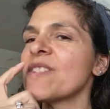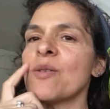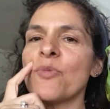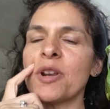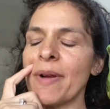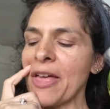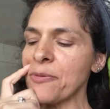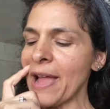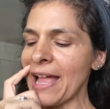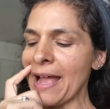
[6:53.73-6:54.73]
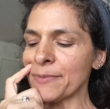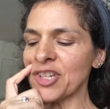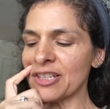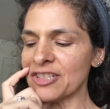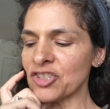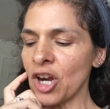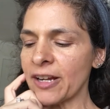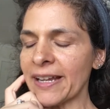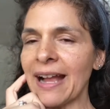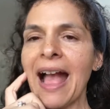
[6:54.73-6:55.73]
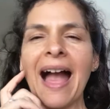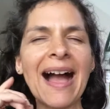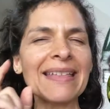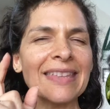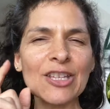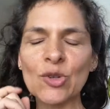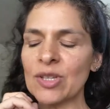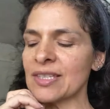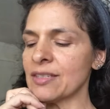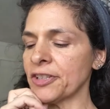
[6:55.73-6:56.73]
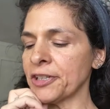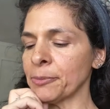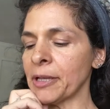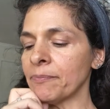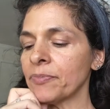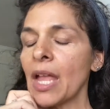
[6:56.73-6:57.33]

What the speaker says: One of my other Amazons is talking. I think you can still hear me.